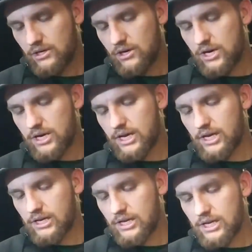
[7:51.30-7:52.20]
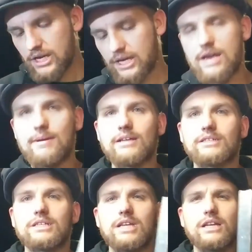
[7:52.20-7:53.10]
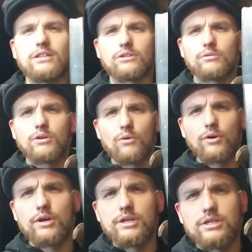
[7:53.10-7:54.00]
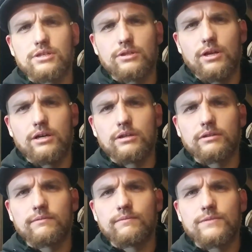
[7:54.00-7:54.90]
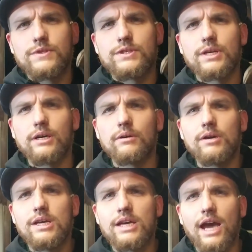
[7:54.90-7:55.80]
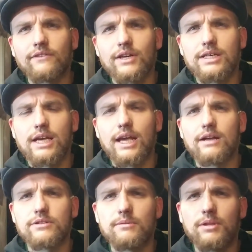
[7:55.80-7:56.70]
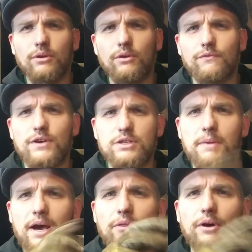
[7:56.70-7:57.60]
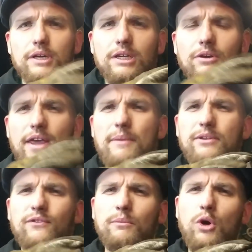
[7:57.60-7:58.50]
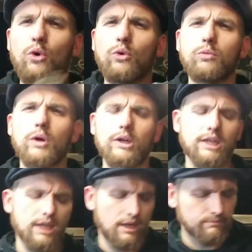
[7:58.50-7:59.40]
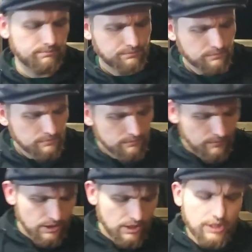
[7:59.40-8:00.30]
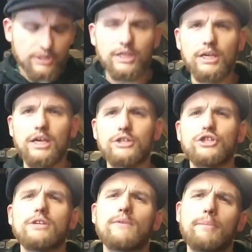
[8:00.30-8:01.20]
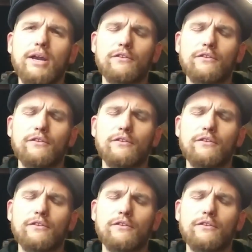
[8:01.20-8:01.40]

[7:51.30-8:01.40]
on it, it came out to ten and three quarter inches long. So after I take out some of the little fish mouth on here, that was from cold working it to achieve a better